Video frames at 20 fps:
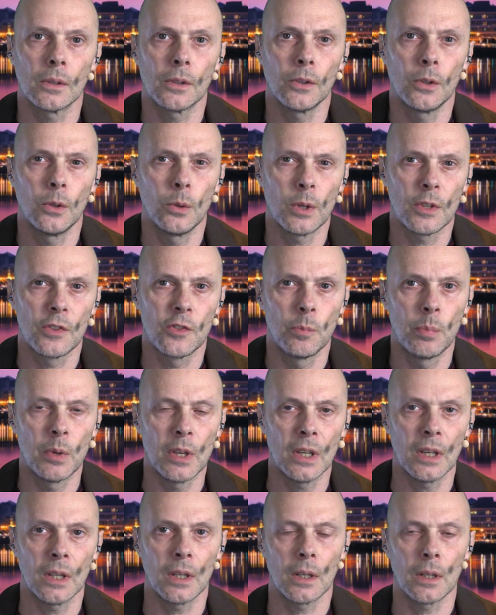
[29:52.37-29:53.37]

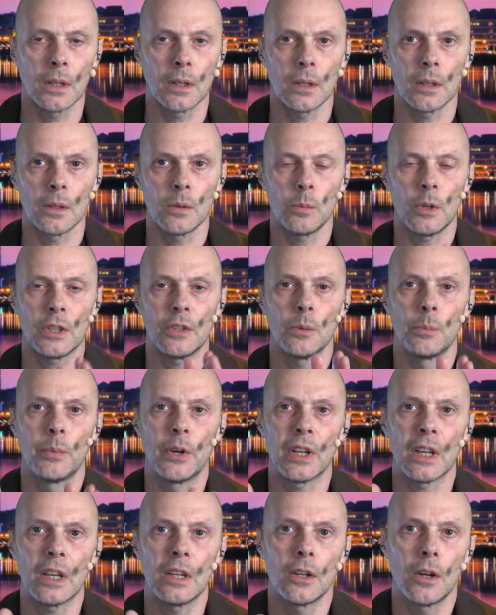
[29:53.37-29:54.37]
USB, when you
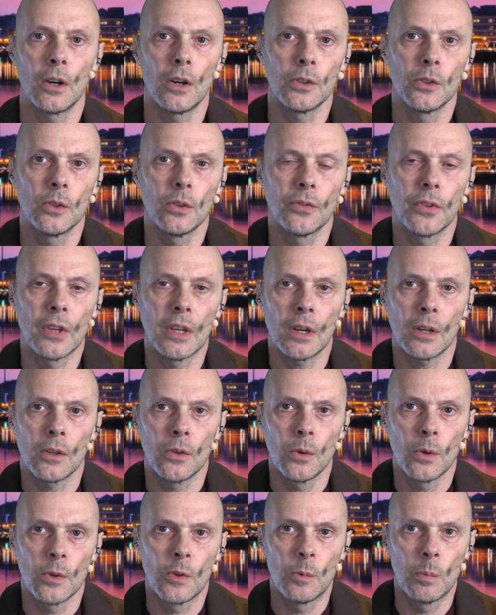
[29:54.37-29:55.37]
bring in audio via
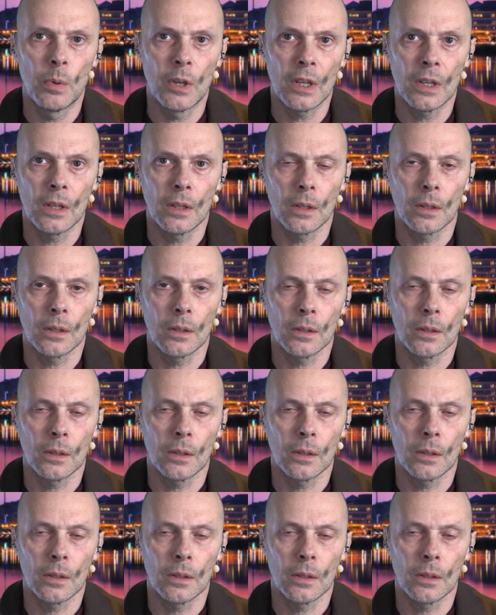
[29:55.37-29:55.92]
USB,